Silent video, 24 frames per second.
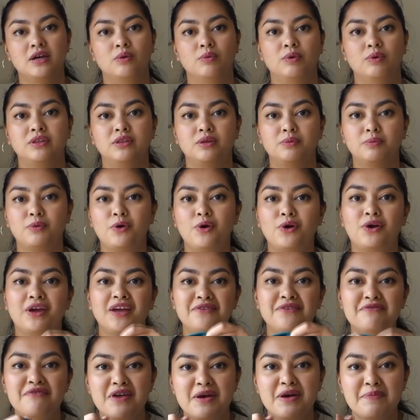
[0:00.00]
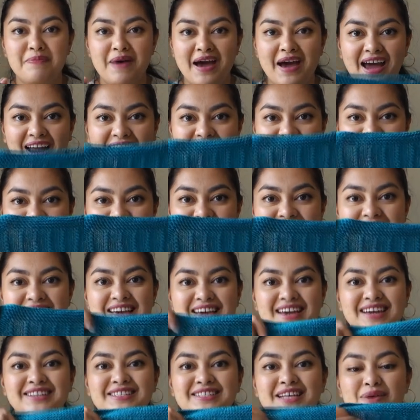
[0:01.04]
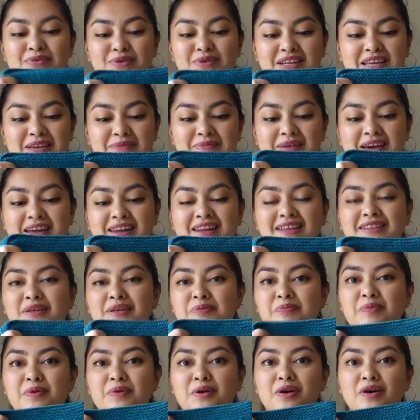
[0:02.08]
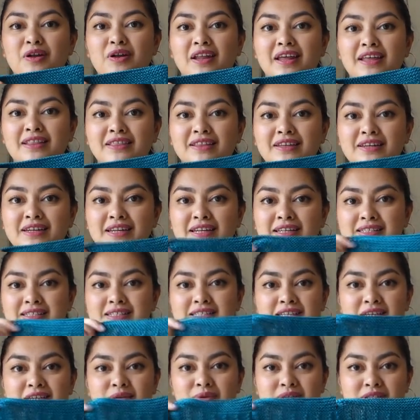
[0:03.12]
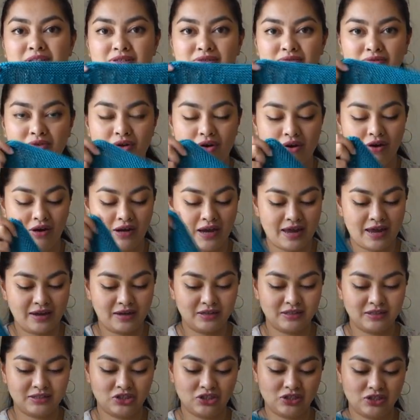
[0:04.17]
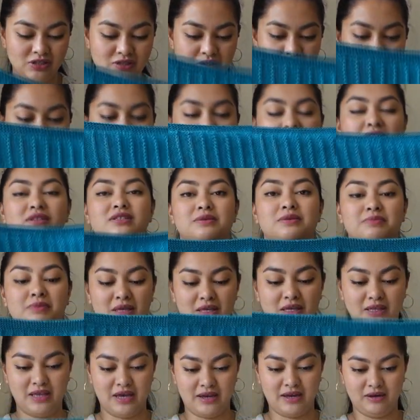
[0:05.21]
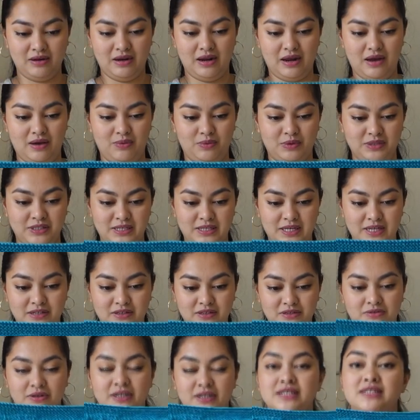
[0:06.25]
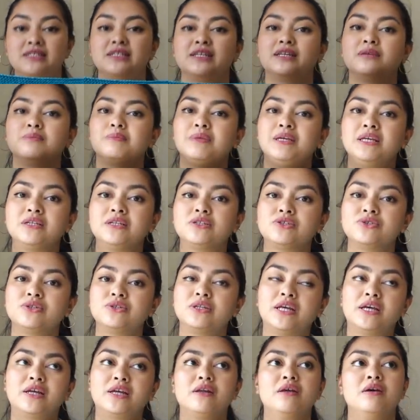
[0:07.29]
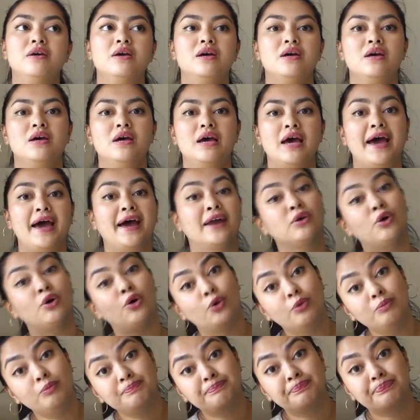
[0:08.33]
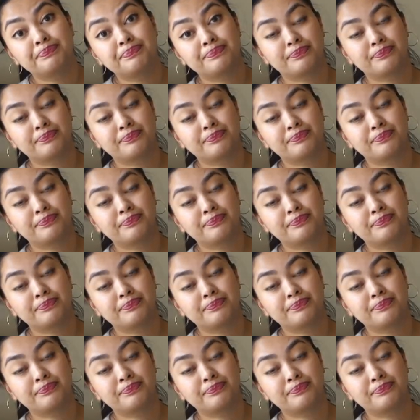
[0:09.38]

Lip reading: with the broken rib pattern, because I would keep getting the purl and the knit sequence wrong, and it's just not something that was interesting me to knit at home,